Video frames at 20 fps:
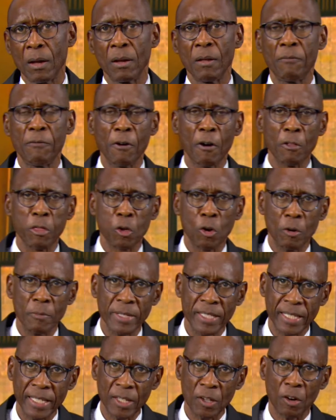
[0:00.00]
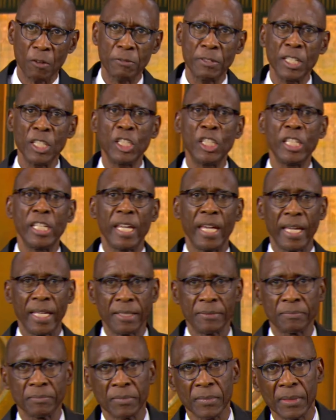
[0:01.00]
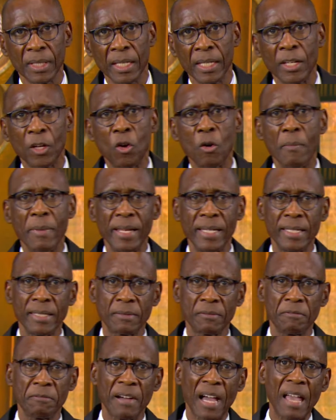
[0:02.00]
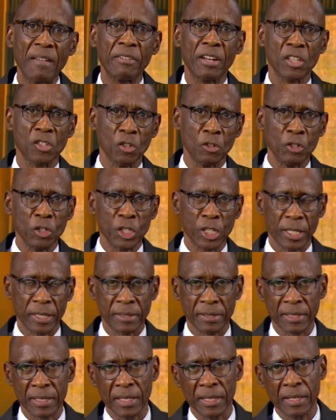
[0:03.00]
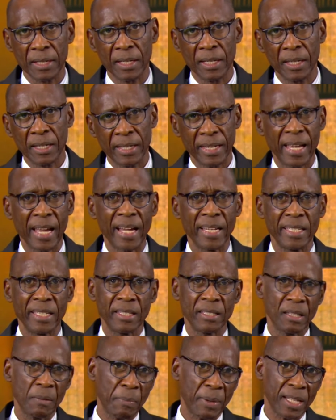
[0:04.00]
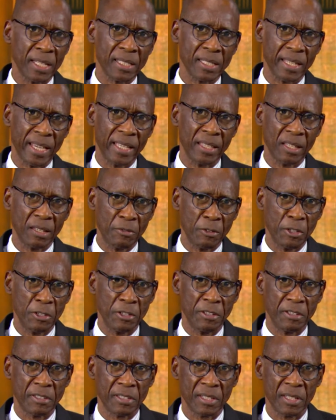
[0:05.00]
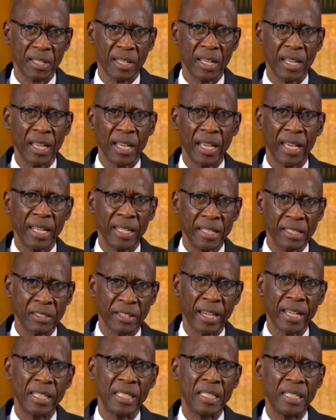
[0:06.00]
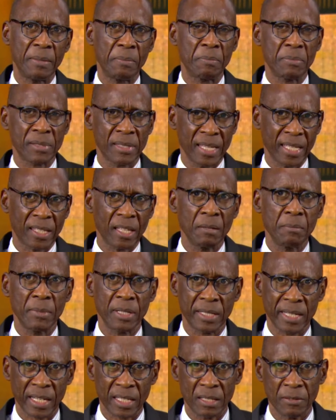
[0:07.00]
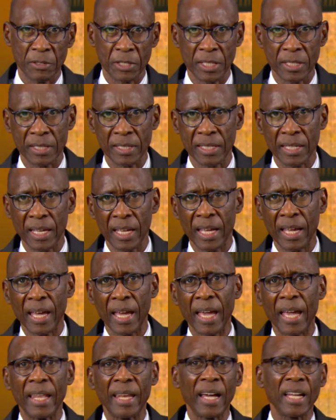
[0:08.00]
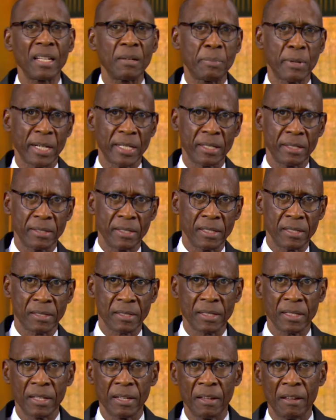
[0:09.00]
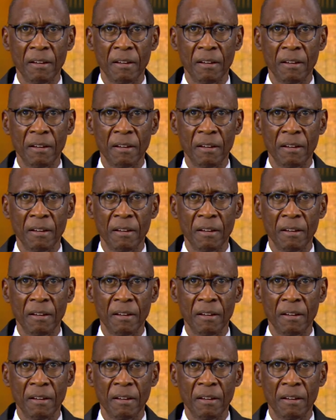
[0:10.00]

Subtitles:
the Fourth Committee of the GA recommended 5 resolutions regarding the Palestine refugees and Israeli settlement activities and other practices